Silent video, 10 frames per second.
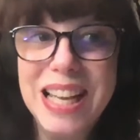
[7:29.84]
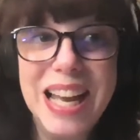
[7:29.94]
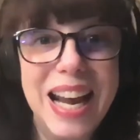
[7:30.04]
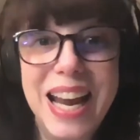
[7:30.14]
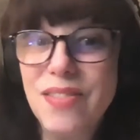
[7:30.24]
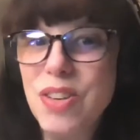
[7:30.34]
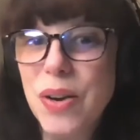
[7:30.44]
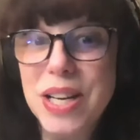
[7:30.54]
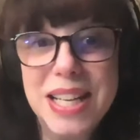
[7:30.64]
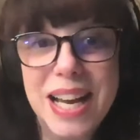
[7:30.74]
And I have no
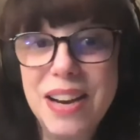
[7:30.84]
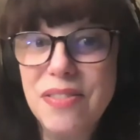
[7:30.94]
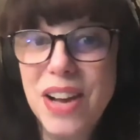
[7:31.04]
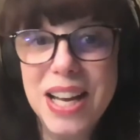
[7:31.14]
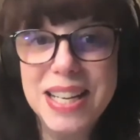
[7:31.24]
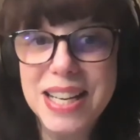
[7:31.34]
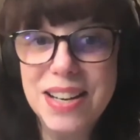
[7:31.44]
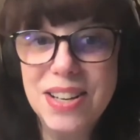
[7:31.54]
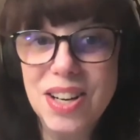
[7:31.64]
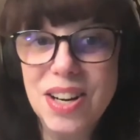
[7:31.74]
idea how to find an
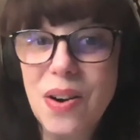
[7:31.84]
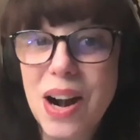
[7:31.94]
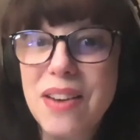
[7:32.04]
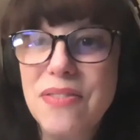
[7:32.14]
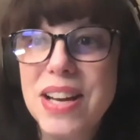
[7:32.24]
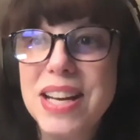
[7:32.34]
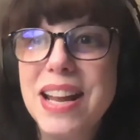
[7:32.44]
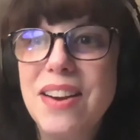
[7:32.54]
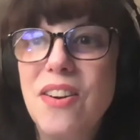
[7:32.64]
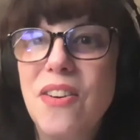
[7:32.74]
editor or how to find an
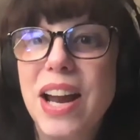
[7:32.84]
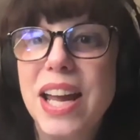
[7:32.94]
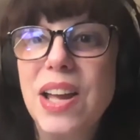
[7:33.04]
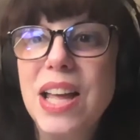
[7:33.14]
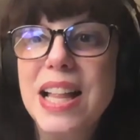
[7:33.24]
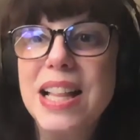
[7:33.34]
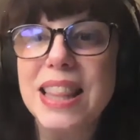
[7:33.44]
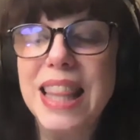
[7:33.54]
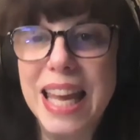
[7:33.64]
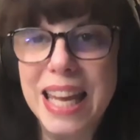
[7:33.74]
editor I
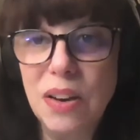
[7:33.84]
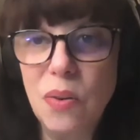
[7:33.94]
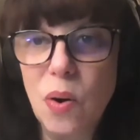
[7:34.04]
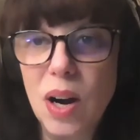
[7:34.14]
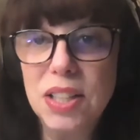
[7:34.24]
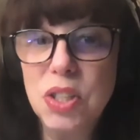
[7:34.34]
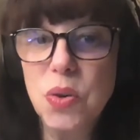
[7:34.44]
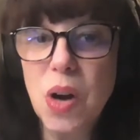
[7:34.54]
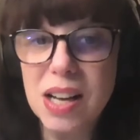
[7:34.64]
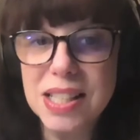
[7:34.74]
like or I
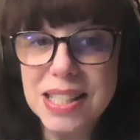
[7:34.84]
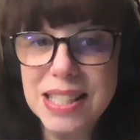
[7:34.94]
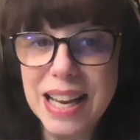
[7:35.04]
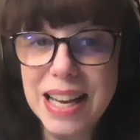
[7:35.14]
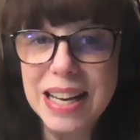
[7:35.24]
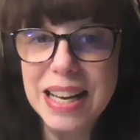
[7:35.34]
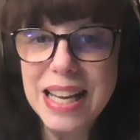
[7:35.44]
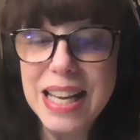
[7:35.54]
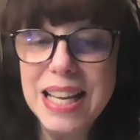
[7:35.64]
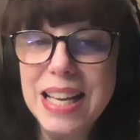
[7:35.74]
trust. And
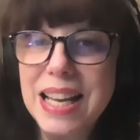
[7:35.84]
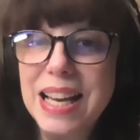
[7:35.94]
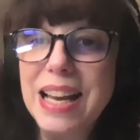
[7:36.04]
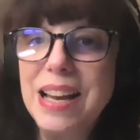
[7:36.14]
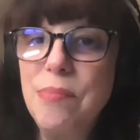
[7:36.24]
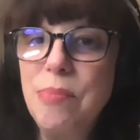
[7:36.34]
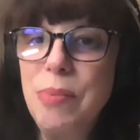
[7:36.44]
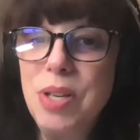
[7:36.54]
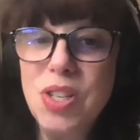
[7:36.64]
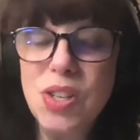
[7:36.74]

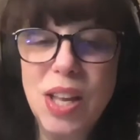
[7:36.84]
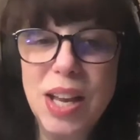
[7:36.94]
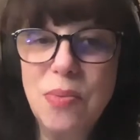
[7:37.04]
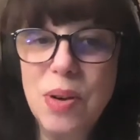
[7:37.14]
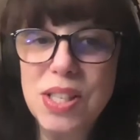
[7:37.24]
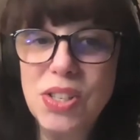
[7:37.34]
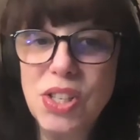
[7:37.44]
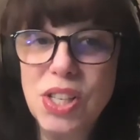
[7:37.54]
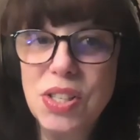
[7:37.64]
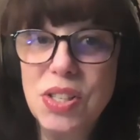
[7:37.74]
Permission to Land wasn't
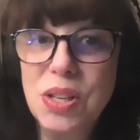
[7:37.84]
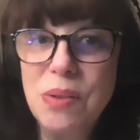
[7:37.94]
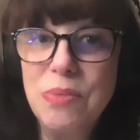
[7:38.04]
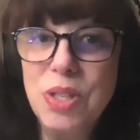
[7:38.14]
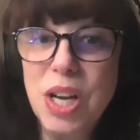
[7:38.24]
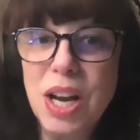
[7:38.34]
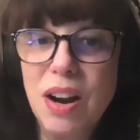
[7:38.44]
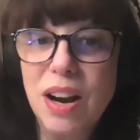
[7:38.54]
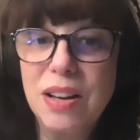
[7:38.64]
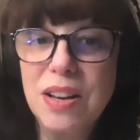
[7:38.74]
just some
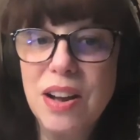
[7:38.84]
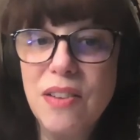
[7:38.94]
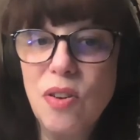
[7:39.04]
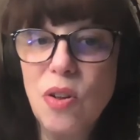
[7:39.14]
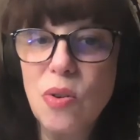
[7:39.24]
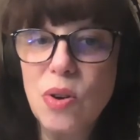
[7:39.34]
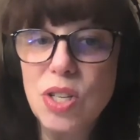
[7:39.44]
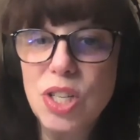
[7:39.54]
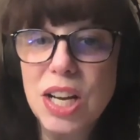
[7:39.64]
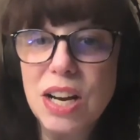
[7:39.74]
generic novel or
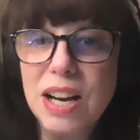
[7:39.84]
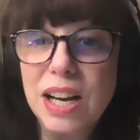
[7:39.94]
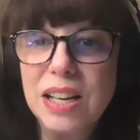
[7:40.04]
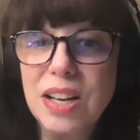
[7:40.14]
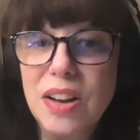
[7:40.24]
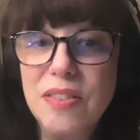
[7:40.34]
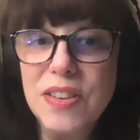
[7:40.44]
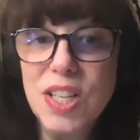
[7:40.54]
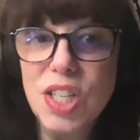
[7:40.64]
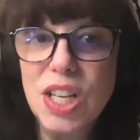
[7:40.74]
generic
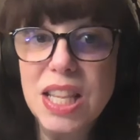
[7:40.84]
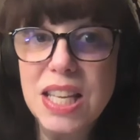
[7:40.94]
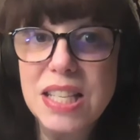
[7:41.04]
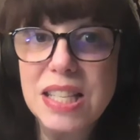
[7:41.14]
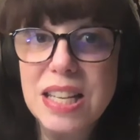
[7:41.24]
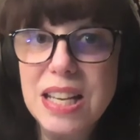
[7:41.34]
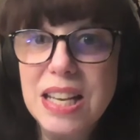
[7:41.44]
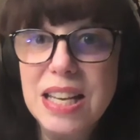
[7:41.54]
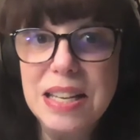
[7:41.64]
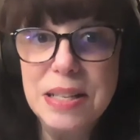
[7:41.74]
nonfiction. This
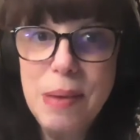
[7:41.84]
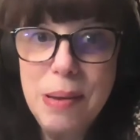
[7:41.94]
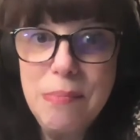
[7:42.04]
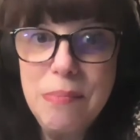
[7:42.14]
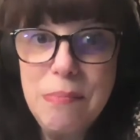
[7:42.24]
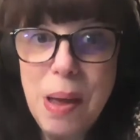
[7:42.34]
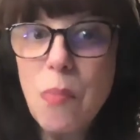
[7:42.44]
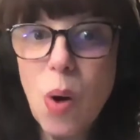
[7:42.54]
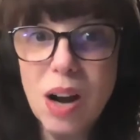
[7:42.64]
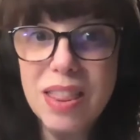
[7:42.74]
is my
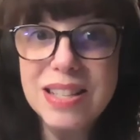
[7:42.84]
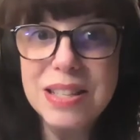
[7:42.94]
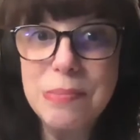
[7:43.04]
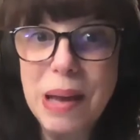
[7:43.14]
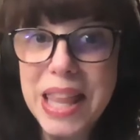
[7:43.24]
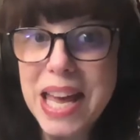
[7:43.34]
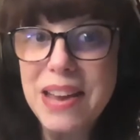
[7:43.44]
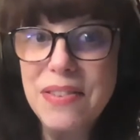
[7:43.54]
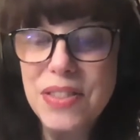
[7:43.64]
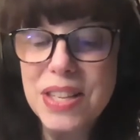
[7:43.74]
memoir. This is my
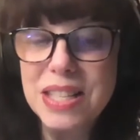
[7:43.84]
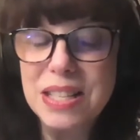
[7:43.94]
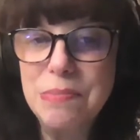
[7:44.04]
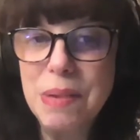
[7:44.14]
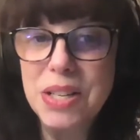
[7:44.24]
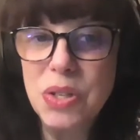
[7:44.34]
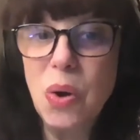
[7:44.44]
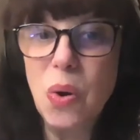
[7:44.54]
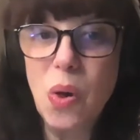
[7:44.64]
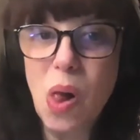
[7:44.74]
life. This is my
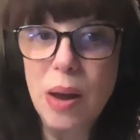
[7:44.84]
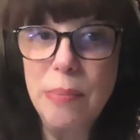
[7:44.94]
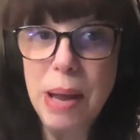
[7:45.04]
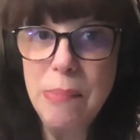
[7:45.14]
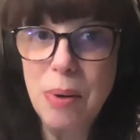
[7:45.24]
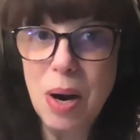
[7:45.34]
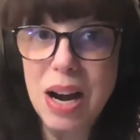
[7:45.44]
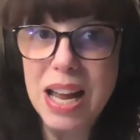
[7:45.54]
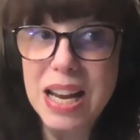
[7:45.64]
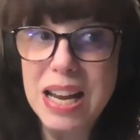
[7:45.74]
soul on paper.
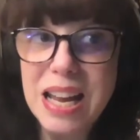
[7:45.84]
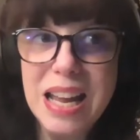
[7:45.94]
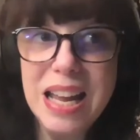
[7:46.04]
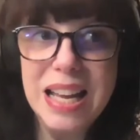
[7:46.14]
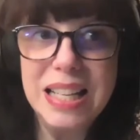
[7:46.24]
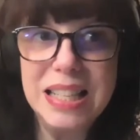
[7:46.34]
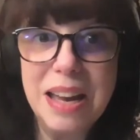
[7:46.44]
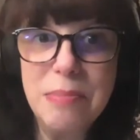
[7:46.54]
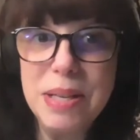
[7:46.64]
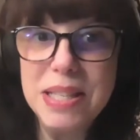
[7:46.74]
And it's
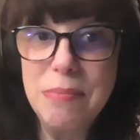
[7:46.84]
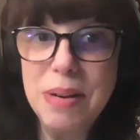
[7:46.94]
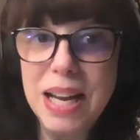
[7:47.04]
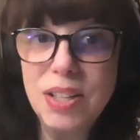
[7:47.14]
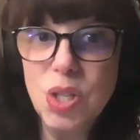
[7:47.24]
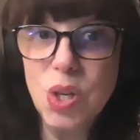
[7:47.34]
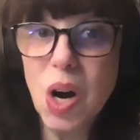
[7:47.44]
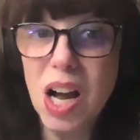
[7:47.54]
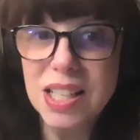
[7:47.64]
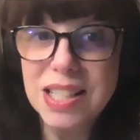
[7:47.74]
got to be somebody I
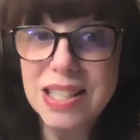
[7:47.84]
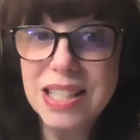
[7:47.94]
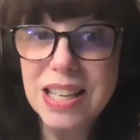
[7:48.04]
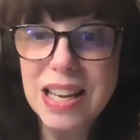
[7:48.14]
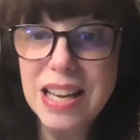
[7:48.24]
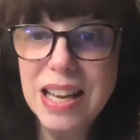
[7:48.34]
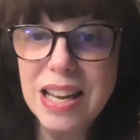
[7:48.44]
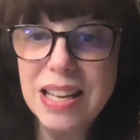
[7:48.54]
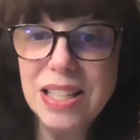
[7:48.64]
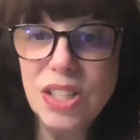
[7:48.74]
trust
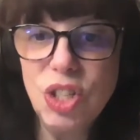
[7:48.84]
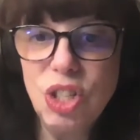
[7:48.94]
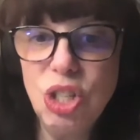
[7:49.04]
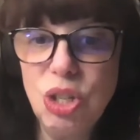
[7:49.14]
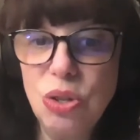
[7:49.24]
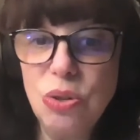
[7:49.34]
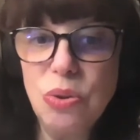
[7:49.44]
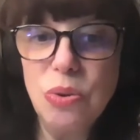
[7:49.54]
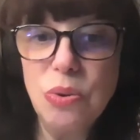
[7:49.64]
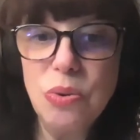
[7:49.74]

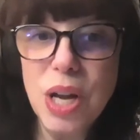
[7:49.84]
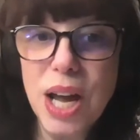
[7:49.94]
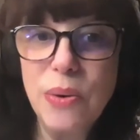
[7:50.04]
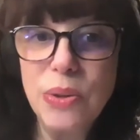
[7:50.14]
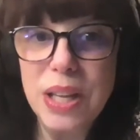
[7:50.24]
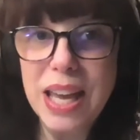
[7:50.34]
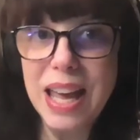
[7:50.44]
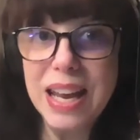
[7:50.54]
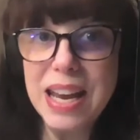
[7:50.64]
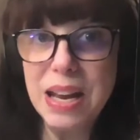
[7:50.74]
to not only
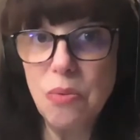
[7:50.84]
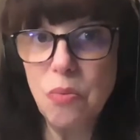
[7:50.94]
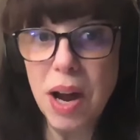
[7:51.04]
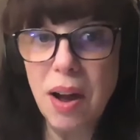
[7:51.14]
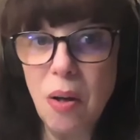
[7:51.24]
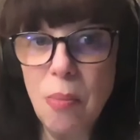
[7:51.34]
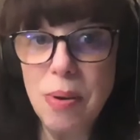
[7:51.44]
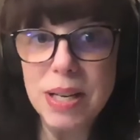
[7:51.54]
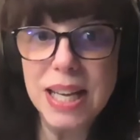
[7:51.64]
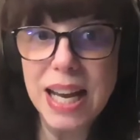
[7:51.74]
edit it well,
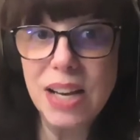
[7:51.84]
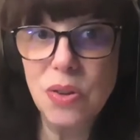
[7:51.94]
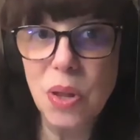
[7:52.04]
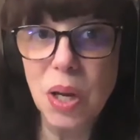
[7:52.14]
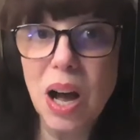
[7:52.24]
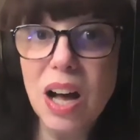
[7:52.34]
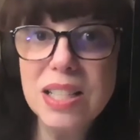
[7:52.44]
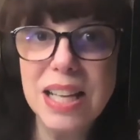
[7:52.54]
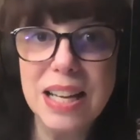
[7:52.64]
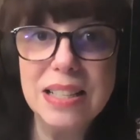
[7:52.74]
but to handle the
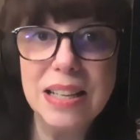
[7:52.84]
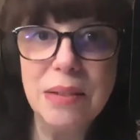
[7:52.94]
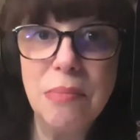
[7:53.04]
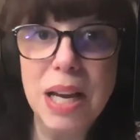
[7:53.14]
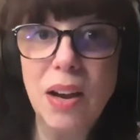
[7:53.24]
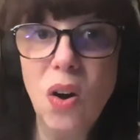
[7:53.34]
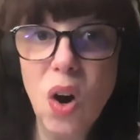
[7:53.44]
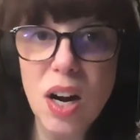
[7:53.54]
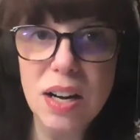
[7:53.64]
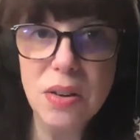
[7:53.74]
content and my
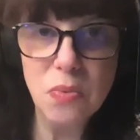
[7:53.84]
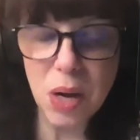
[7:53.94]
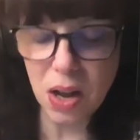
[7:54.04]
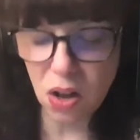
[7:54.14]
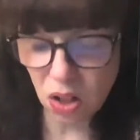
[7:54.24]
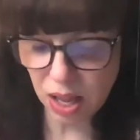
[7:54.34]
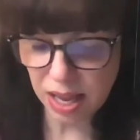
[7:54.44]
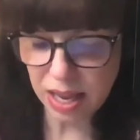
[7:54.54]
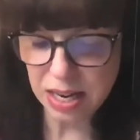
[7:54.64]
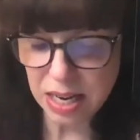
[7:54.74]
heart well.
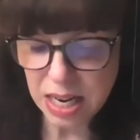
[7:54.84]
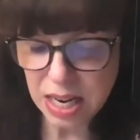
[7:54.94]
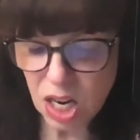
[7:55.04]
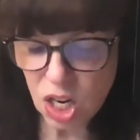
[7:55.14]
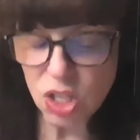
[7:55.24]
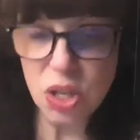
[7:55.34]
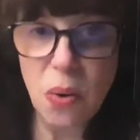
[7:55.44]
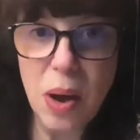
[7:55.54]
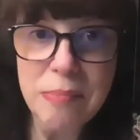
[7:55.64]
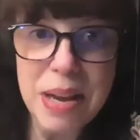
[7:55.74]
And
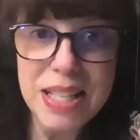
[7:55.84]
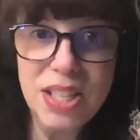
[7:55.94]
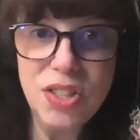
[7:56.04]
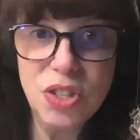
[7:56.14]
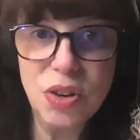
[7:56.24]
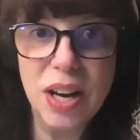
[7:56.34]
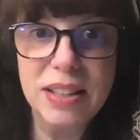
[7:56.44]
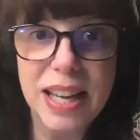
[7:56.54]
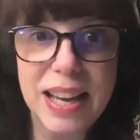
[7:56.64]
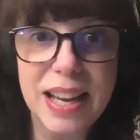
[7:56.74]
so I messaged Craig
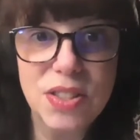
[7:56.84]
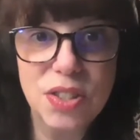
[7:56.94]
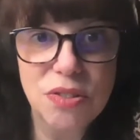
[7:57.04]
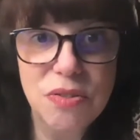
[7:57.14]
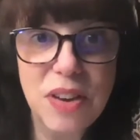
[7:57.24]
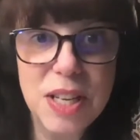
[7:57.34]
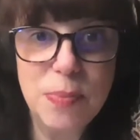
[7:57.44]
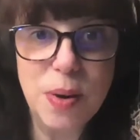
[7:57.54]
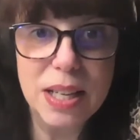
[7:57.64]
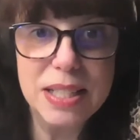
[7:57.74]
Lancaster through
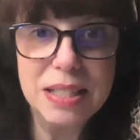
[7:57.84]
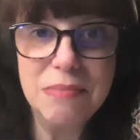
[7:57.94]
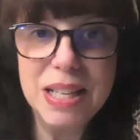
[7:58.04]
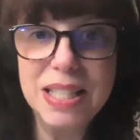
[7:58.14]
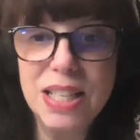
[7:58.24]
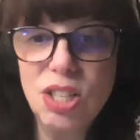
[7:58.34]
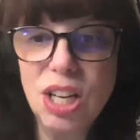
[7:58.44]
Facebook, instant message.